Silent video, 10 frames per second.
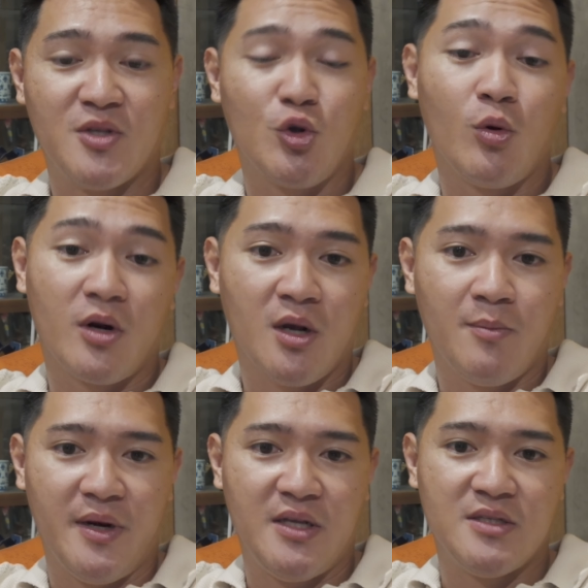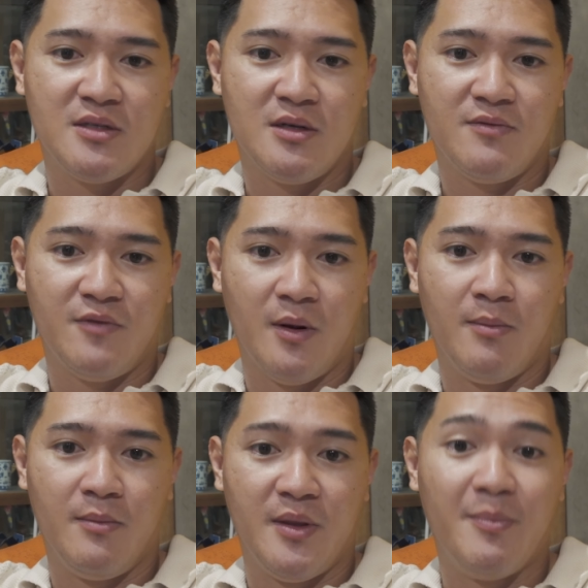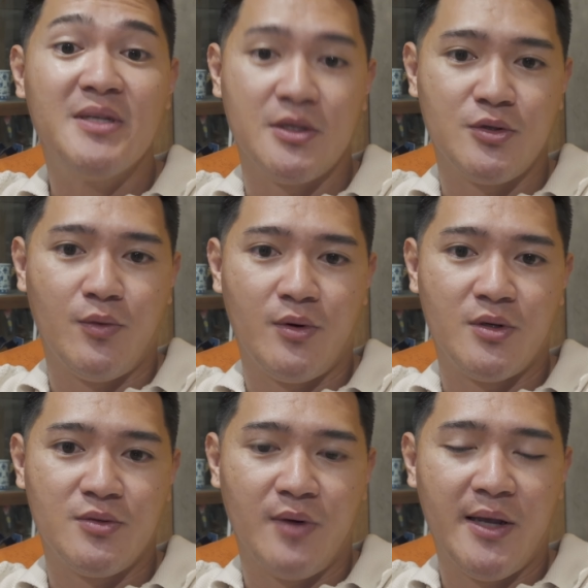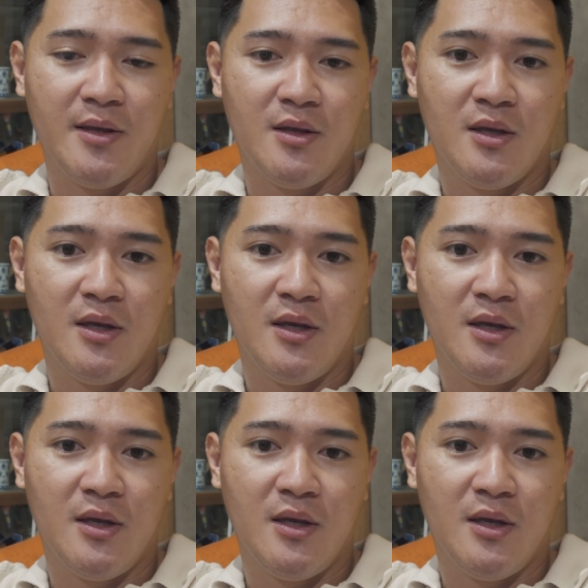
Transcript: the solar companies, from the business owners, right?